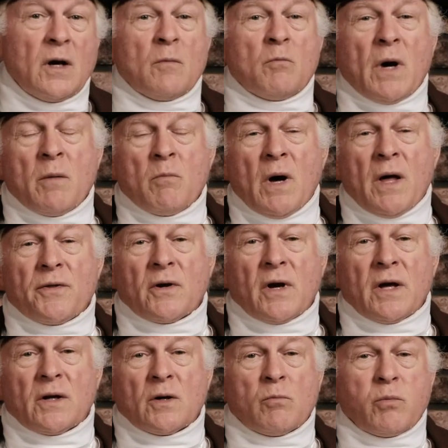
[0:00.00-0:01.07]
My mother
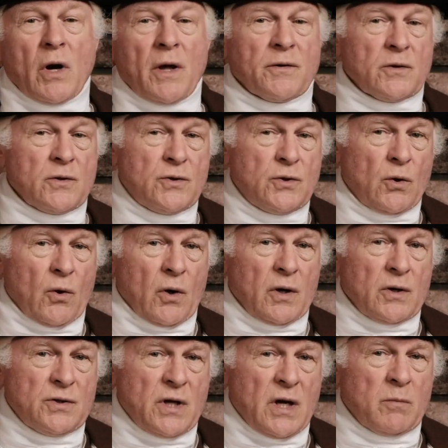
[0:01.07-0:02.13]
and her brother
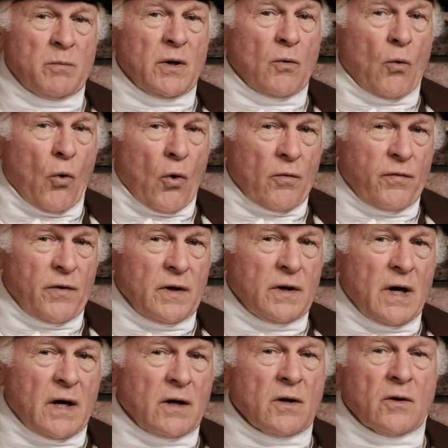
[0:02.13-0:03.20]
George had been orphaned
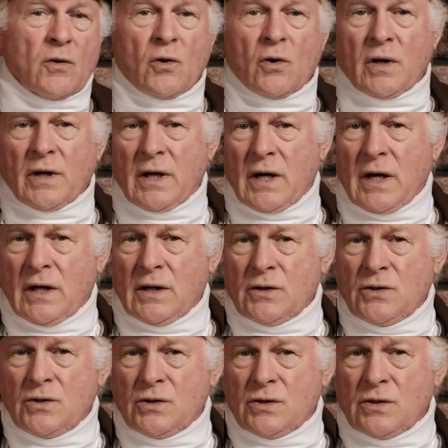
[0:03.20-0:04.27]
at an early
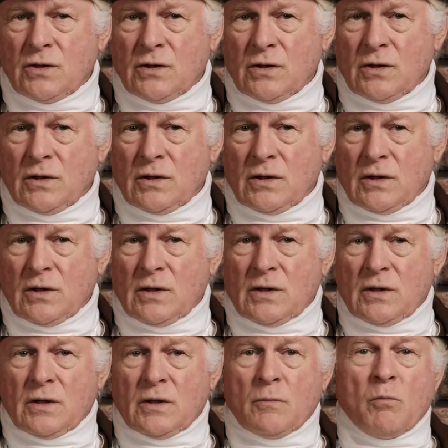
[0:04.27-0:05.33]
age.
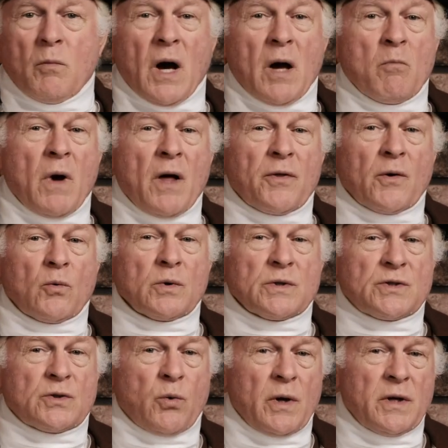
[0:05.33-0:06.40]
My mother
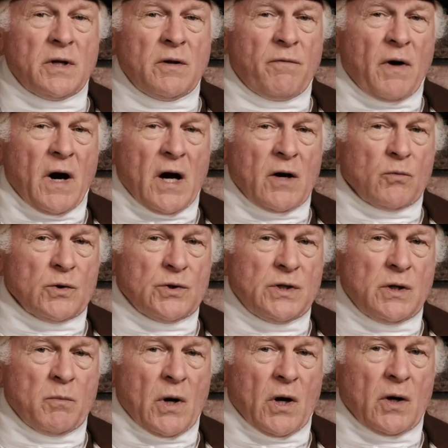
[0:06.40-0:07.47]
was 25 when
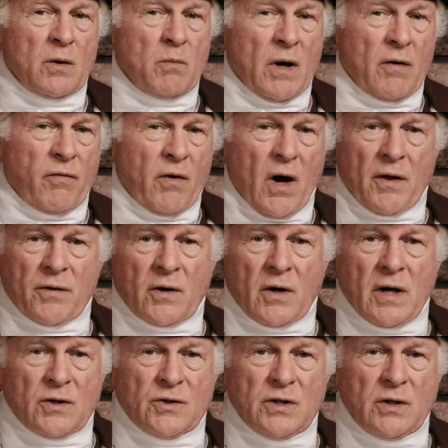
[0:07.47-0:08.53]
she married my father,
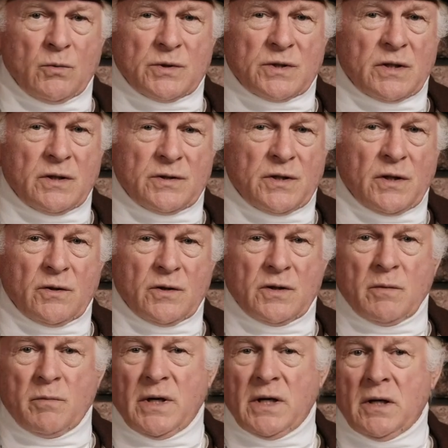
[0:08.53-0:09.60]
and she was considered
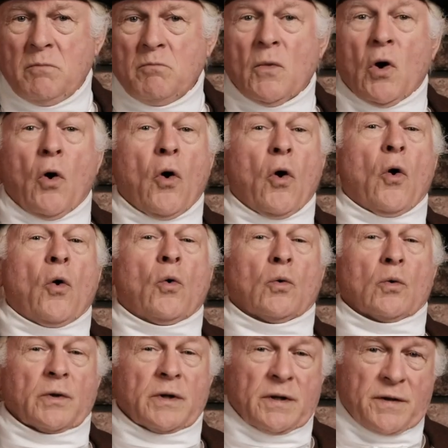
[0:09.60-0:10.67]
to be
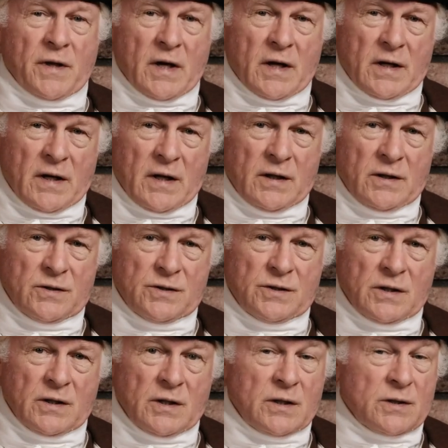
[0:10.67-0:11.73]
old at that age,
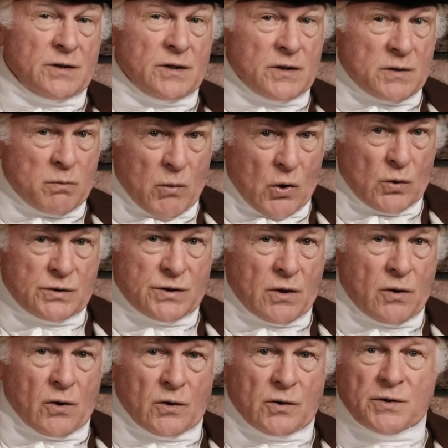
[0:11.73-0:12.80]
since most
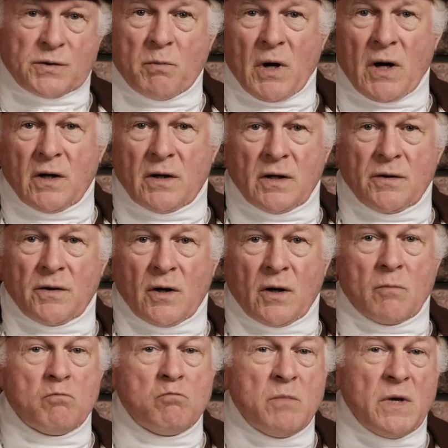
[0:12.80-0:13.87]
girls married in their
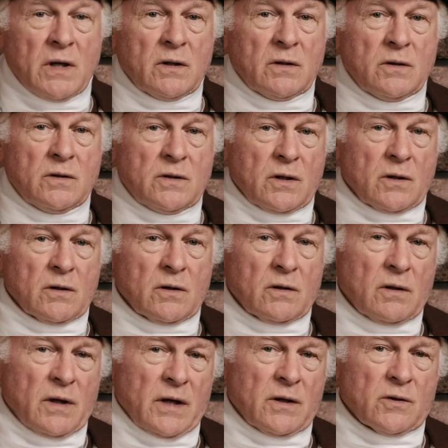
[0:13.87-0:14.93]
mid to
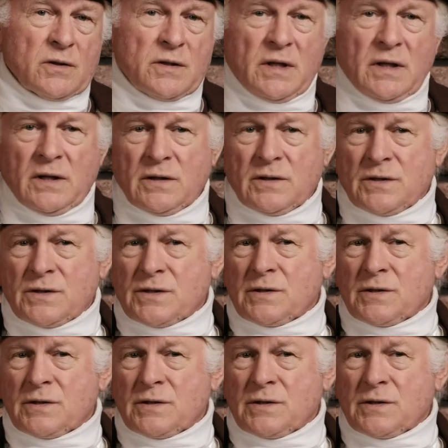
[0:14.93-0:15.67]
later teens.